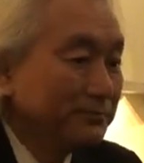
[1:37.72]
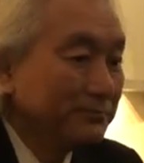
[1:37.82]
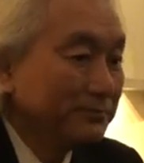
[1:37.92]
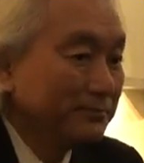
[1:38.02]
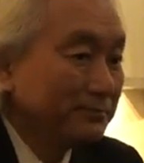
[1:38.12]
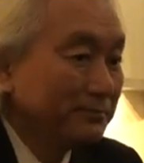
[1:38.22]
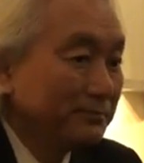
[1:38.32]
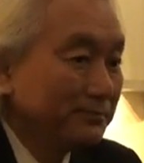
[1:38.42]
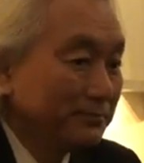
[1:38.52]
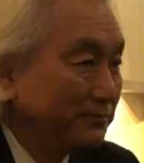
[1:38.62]
I hear it,
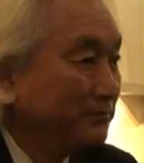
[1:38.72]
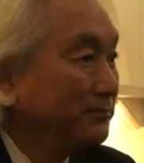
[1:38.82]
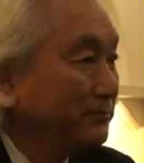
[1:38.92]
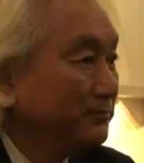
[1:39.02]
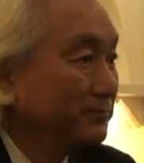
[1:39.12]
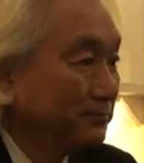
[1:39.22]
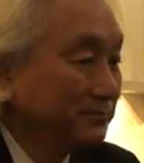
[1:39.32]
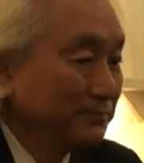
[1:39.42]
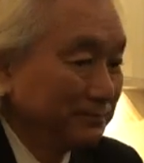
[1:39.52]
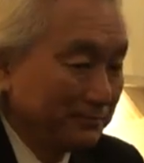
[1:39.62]
everything in my
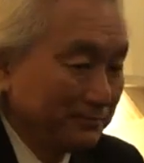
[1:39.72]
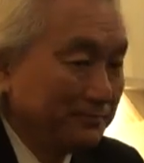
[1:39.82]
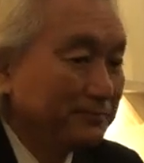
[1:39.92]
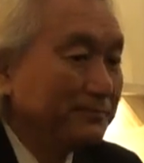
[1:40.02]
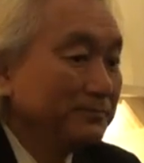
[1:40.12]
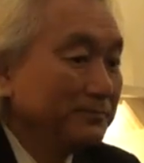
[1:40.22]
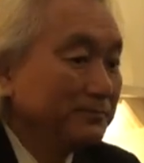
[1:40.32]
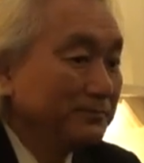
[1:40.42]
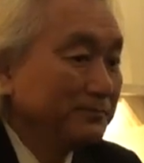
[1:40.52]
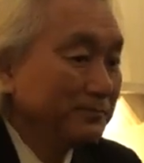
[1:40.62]
brain with
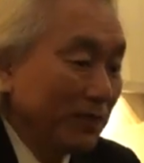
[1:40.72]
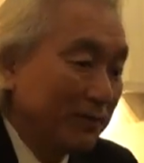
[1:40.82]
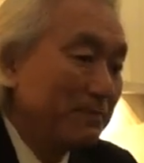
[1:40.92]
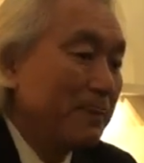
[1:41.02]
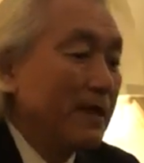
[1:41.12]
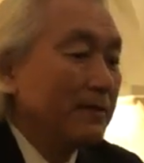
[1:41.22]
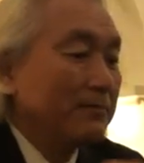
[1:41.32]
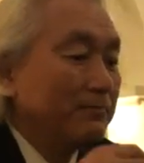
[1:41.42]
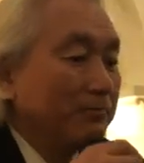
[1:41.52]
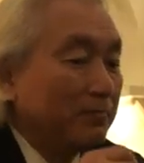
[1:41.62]
signals, right. Electric
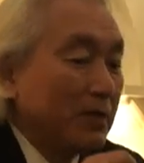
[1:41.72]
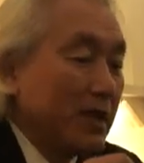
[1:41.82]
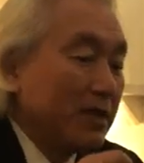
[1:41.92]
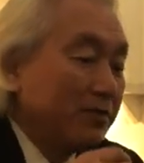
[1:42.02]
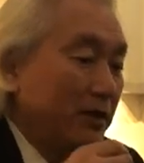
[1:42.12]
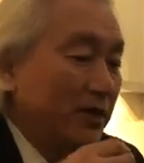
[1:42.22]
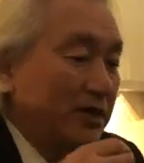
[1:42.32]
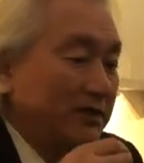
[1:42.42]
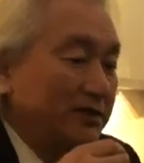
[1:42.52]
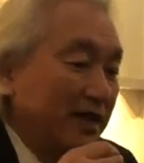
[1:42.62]
signals. There
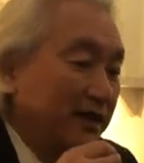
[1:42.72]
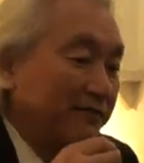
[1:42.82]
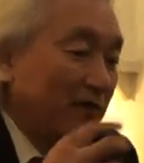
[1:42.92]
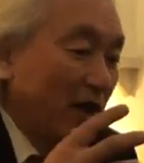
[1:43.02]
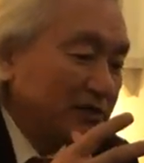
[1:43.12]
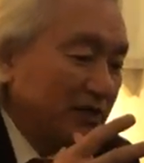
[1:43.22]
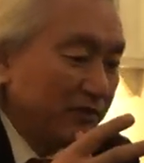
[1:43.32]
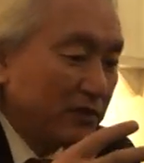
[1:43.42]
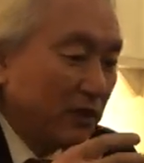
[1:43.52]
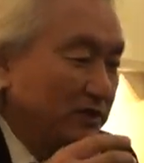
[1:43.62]
is a
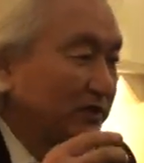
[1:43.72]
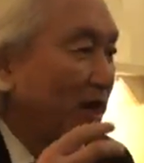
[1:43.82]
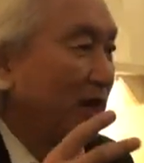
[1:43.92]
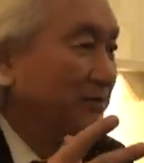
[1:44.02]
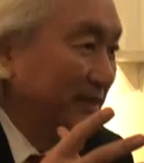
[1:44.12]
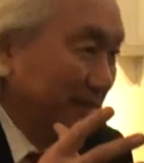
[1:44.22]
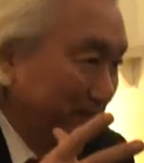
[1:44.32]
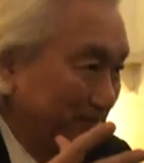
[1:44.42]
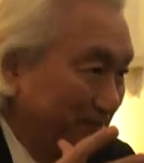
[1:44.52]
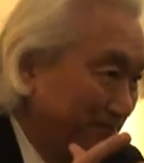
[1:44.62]
philosophy called solipsism.
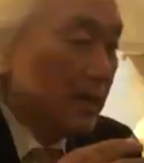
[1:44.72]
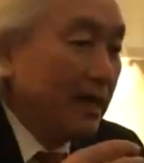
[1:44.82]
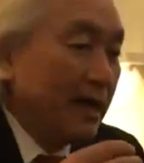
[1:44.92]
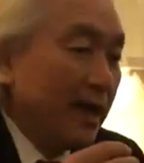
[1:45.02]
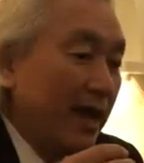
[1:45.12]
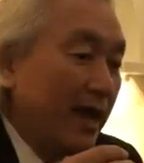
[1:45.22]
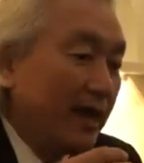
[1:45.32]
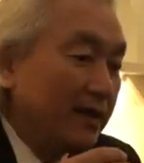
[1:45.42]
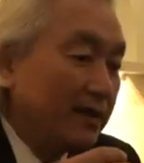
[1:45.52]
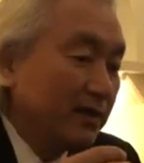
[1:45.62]

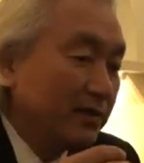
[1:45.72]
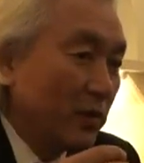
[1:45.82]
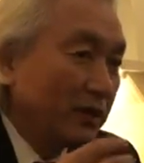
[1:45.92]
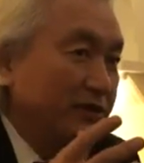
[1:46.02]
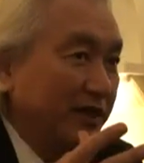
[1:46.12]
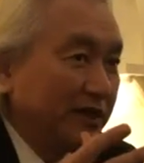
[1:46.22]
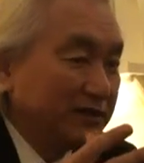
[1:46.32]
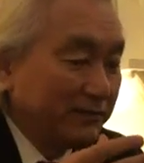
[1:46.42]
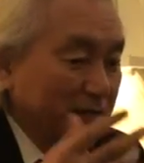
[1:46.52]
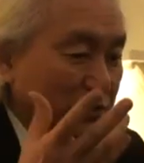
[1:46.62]
And the question is,
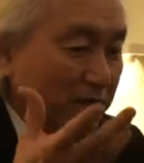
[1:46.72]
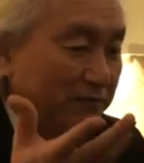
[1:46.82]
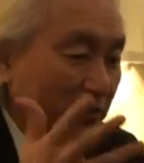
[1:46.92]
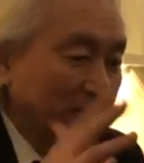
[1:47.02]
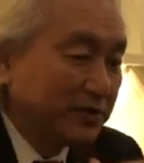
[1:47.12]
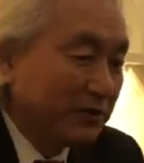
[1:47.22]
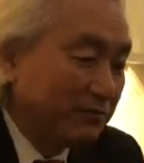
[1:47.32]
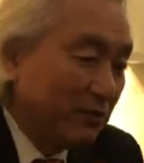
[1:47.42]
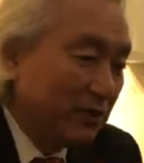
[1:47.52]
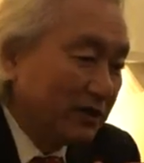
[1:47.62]
if a tree falls in a
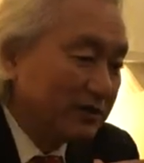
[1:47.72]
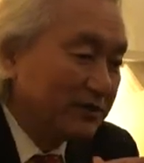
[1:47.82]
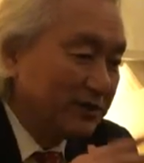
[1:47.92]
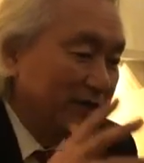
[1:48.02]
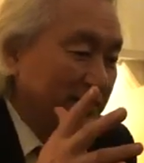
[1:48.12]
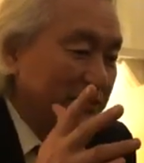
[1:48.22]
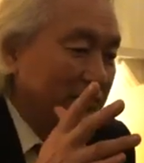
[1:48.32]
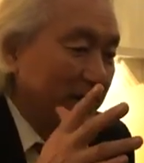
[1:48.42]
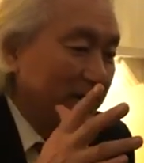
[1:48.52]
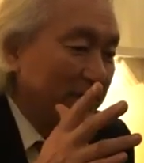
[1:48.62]
forest, did the
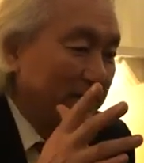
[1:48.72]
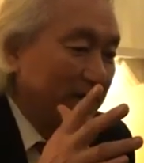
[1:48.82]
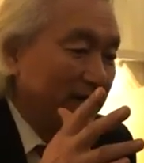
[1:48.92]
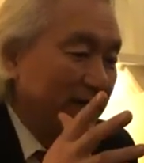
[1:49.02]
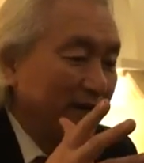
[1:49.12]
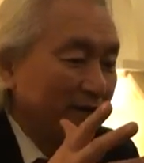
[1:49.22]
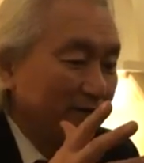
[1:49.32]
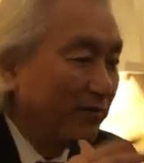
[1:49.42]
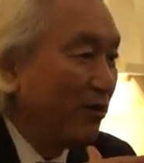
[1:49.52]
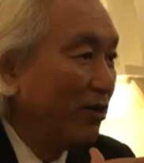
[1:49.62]
tree really
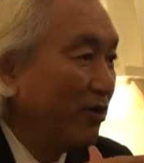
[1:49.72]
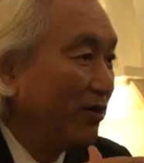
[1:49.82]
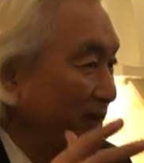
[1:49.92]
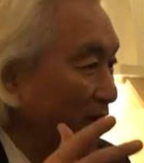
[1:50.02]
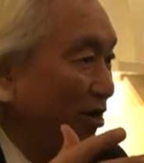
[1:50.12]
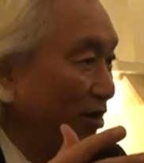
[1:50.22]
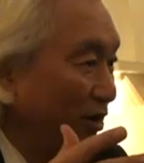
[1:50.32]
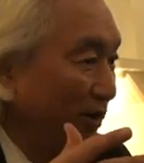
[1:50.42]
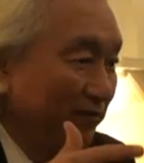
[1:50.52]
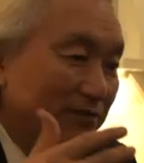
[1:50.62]
fall at
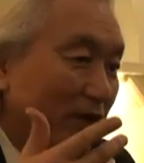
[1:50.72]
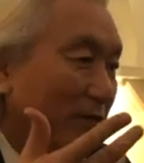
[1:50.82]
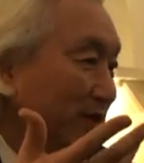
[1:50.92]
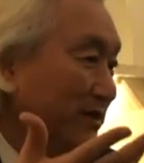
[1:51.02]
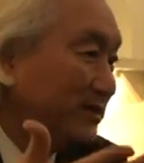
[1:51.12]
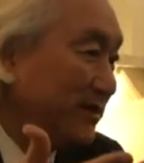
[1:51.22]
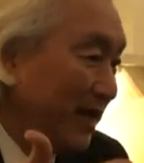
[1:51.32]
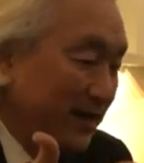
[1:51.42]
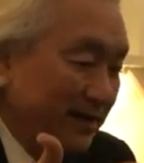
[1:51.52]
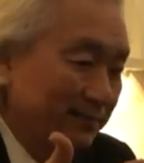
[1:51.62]
all if no one's
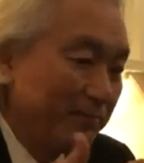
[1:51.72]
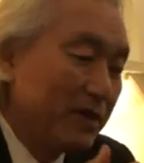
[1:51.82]
there?